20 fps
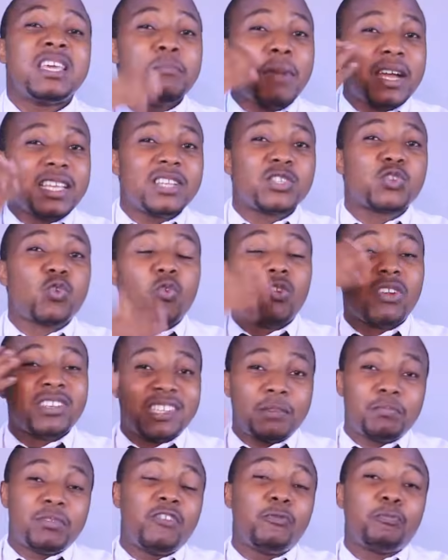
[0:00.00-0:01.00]
emergency
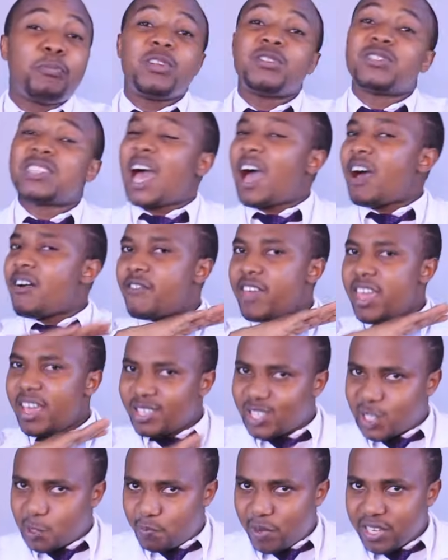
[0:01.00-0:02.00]
contraceptive pills are
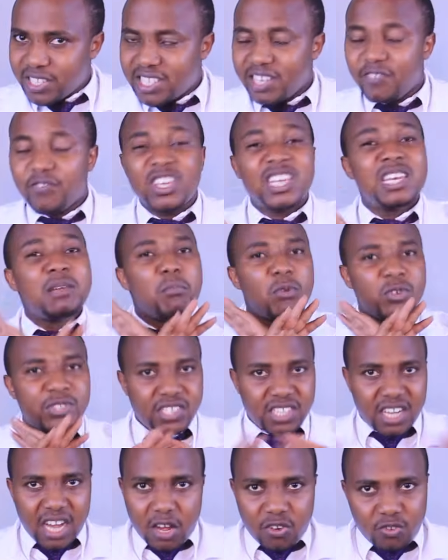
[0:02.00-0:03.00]
expensive in
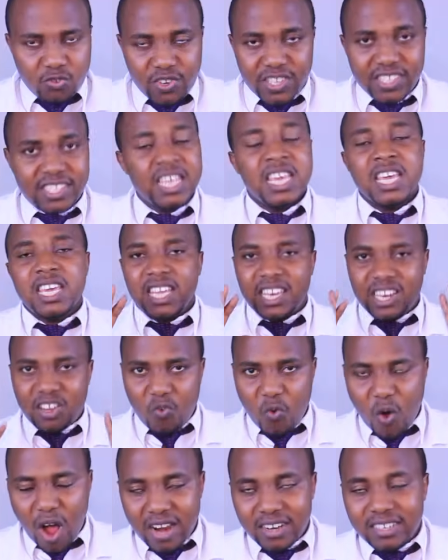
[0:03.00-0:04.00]
most countries in the
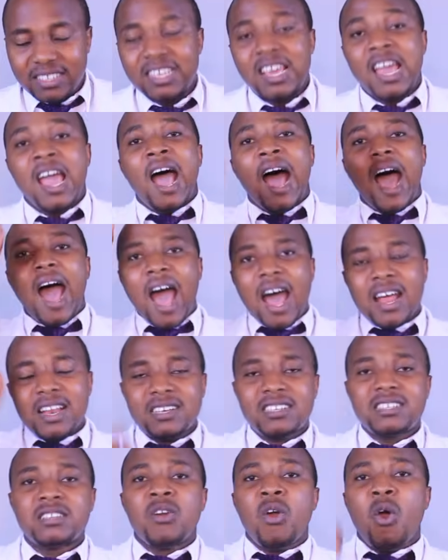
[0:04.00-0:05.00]
world.
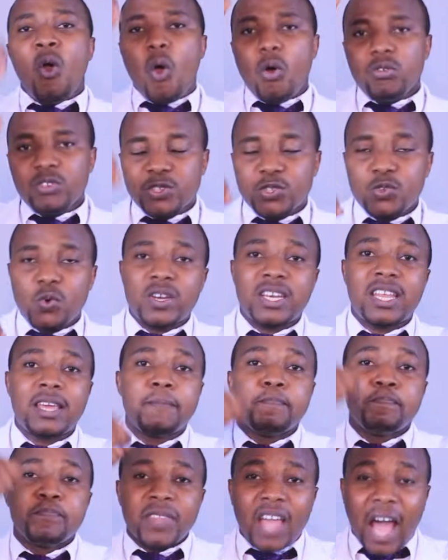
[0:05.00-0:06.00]
And also the
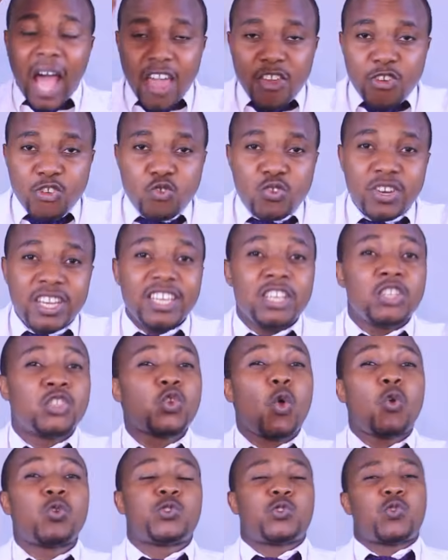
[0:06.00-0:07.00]
IUD is
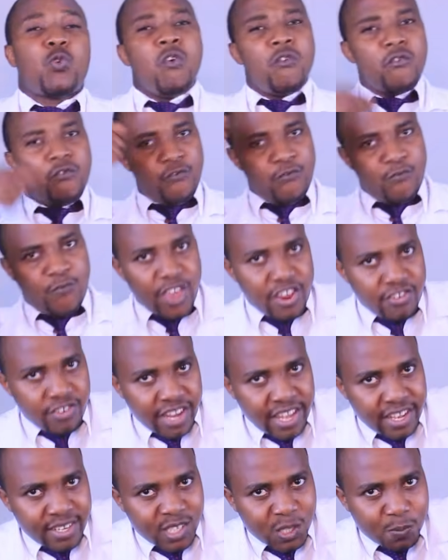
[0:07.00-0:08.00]
also
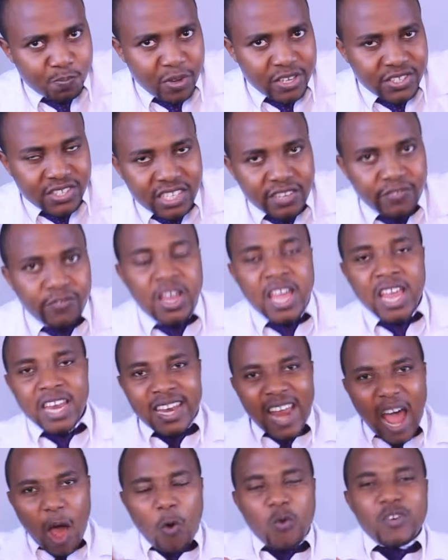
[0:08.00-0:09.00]
very expensive.
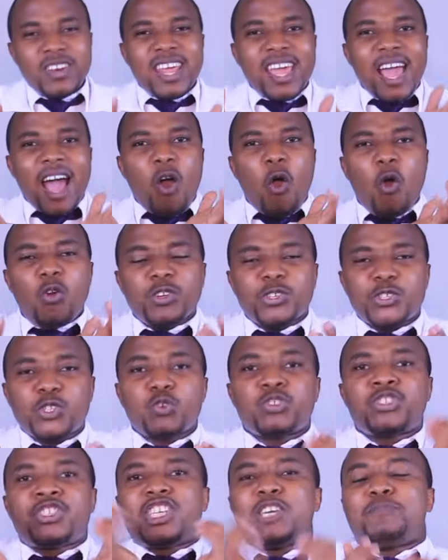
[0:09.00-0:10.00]
Now, there are
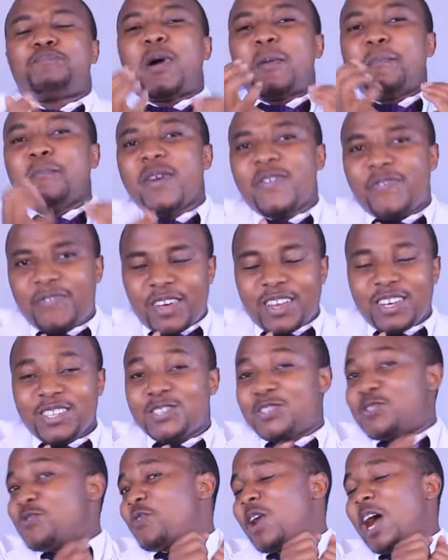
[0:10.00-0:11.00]
also cheaper
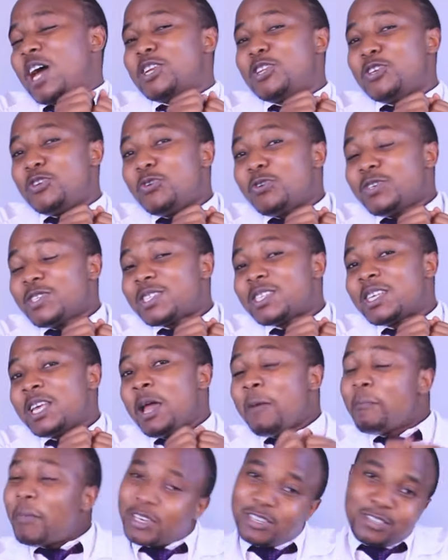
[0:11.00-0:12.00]
methods you can use,
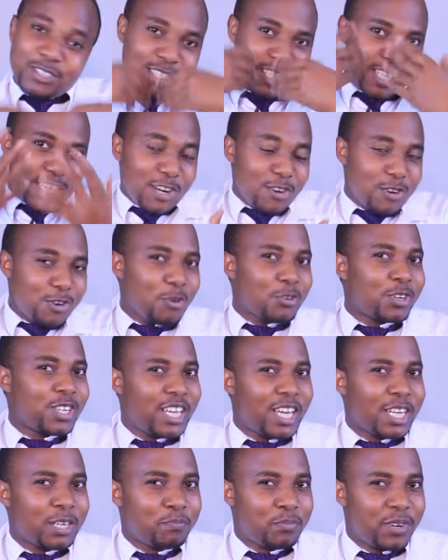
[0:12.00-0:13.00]
but still don't
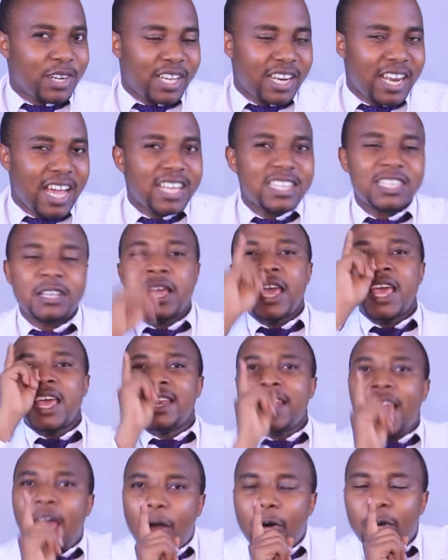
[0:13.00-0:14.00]
get pregnant.
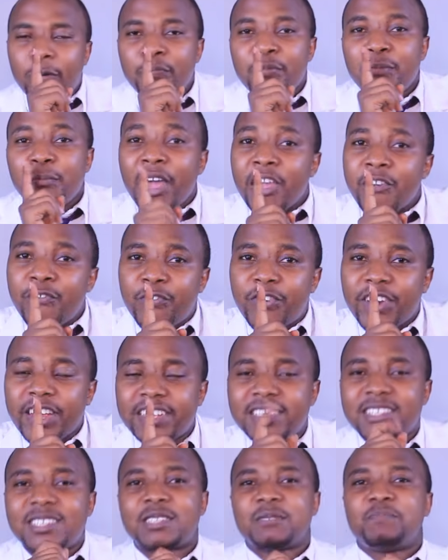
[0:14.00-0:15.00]
Now, my
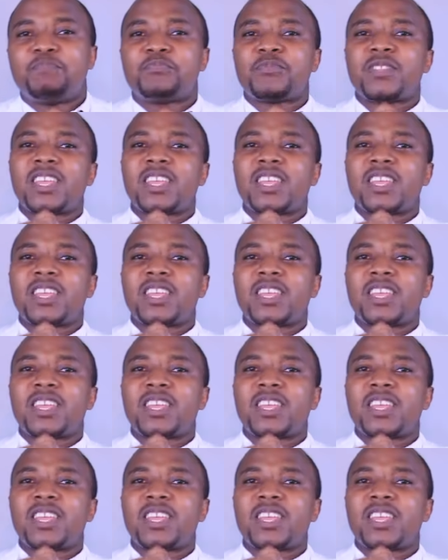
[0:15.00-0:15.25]
friends,